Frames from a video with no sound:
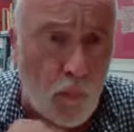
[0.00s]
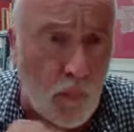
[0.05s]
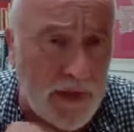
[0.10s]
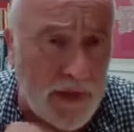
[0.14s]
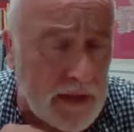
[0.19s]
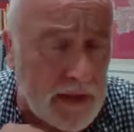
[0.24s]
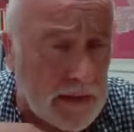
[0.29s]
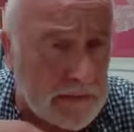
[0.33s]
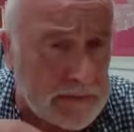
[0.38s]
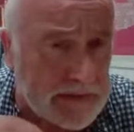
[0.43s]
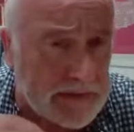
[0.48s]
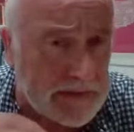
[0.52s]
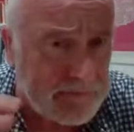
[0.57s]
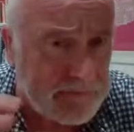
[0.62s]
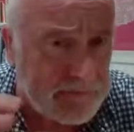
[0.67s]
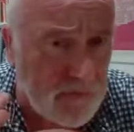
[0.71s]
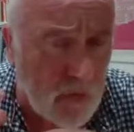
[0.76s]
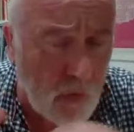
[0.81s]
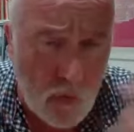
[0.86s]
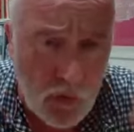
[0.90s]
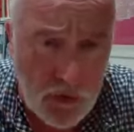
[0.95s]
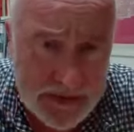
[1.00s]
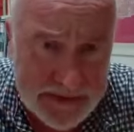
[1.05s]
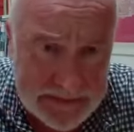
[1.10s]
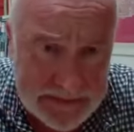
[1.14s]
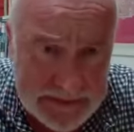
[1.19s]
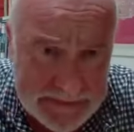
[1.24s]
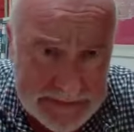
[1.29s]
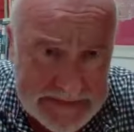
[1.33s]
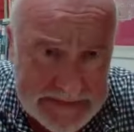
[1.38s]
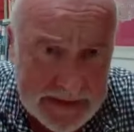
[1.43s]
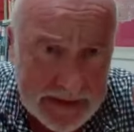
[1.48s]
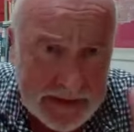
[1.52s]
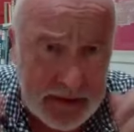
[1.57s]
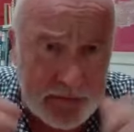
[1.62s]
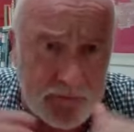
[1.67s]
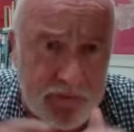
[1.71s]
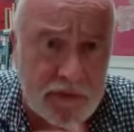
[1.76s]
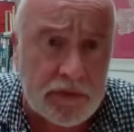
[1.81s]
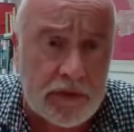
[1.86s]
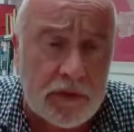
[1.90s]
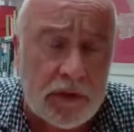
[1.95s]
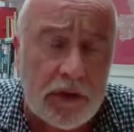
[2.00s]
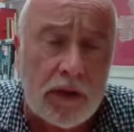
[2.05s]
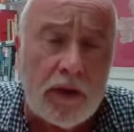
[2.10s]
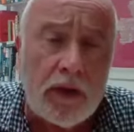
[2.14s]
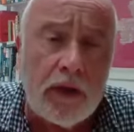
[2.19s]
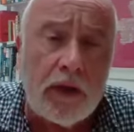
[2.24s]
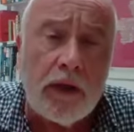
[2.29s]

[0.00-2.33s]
They can live cordially together.